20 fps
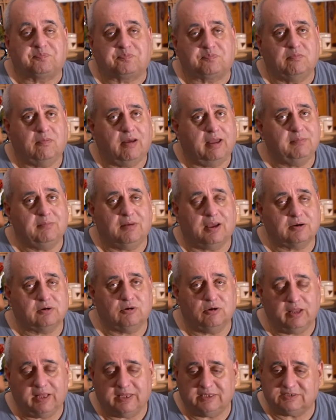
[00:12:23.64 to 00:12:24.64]
my macro
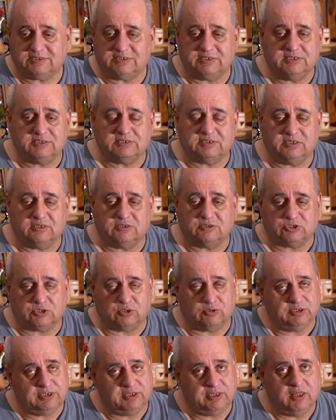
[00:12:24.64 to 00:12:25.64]
lens is the
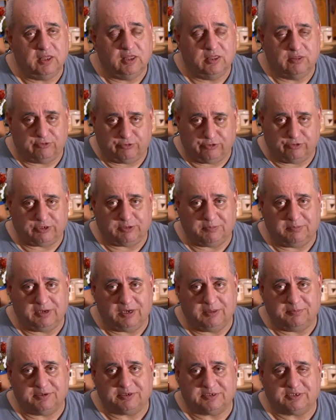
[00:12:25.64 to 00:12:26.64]
Sony
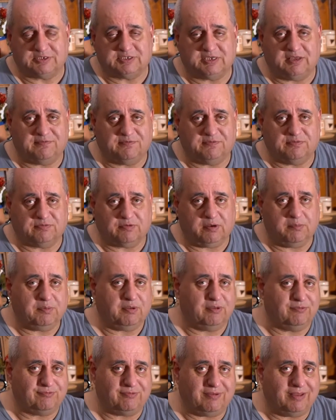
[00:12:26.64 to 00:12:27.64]
30mm
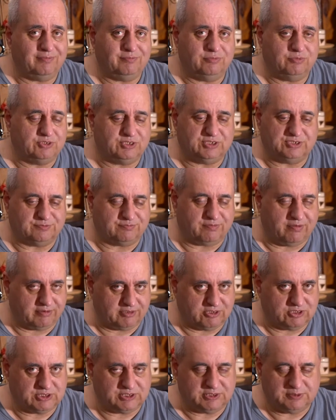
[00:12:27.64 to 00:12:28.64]
f3.5, which is very
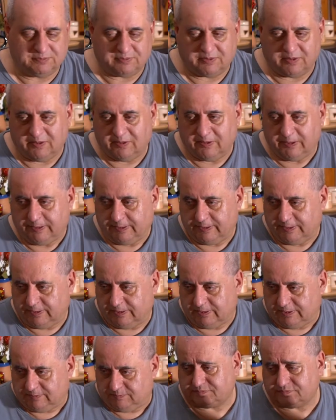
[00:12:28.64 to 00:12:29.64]
cheap.
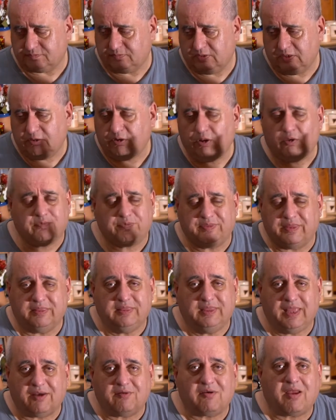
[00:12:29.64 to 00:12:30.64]
You know,
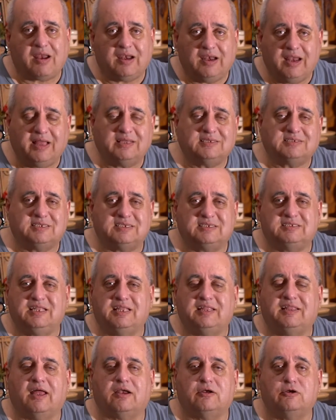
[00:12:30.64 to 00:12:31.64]
there are lenses
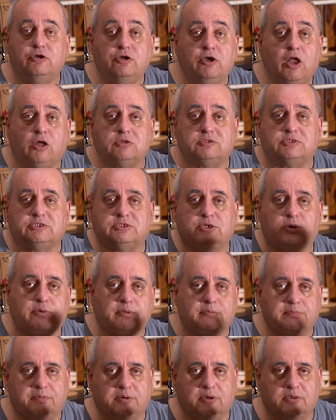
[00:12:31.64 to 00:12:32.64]
that are not so
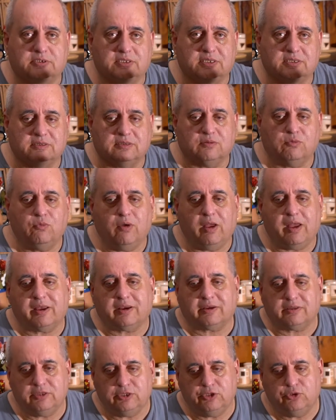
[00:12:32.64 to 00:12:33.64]
important,
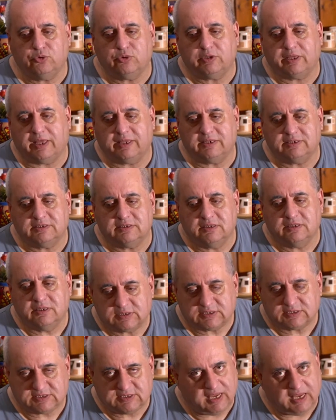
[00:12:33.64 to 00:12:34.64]
where you can
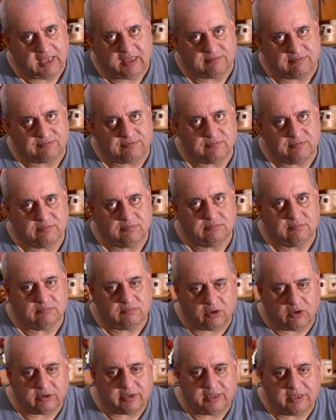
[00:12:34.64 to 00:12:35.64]
save
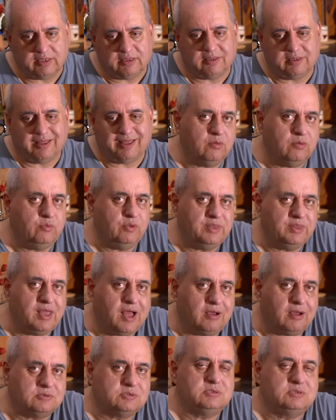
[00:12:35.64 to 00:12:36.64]
money
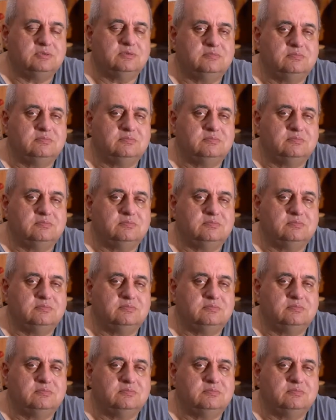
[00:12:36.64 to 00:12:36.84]
without